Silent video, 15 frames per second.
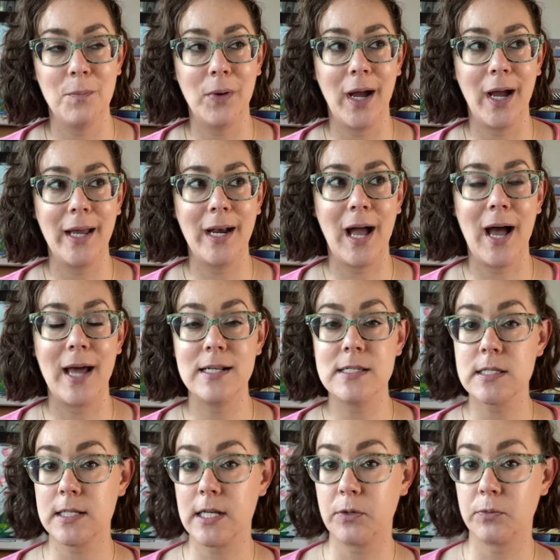But
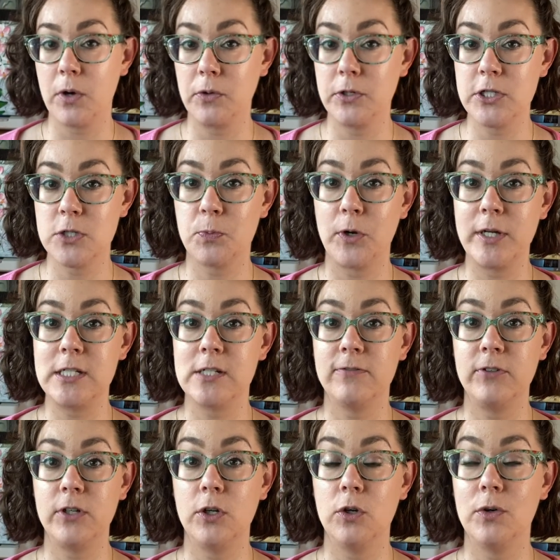honestly, Ronan's point of
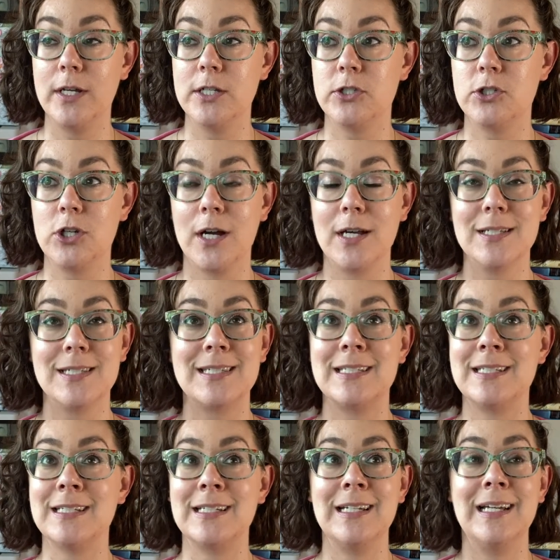view is
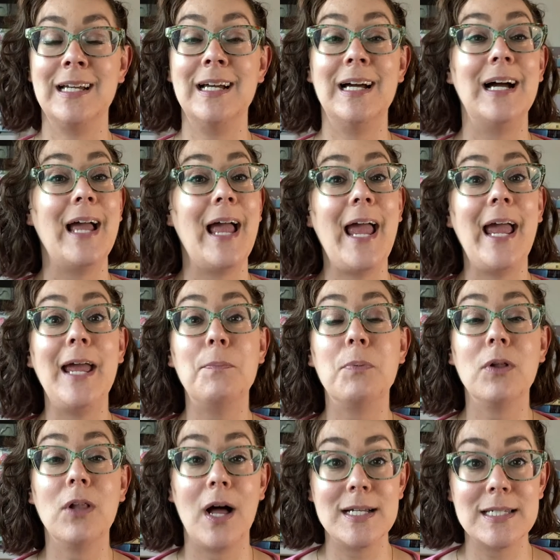just A
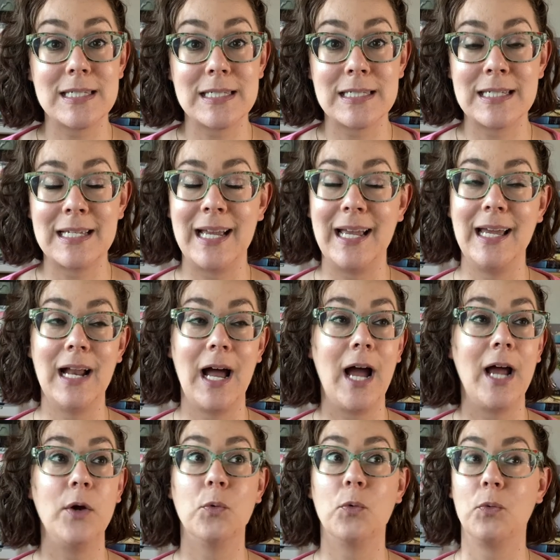plus, and
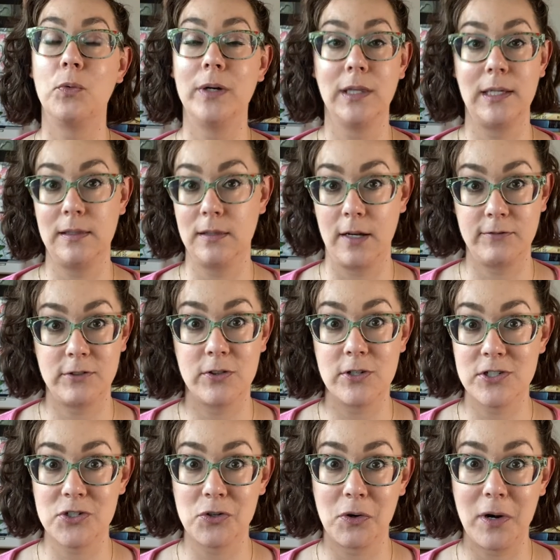I really loved the
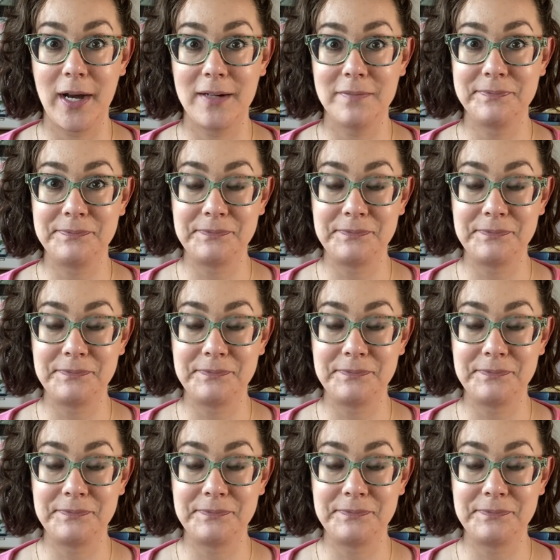story.